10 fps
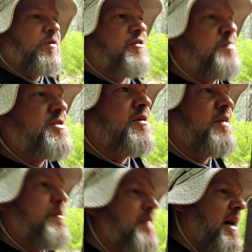with them so
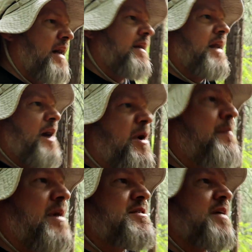that I'm not hiking out by
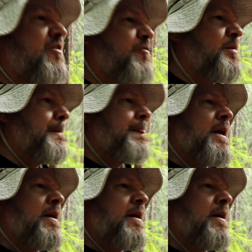myself. But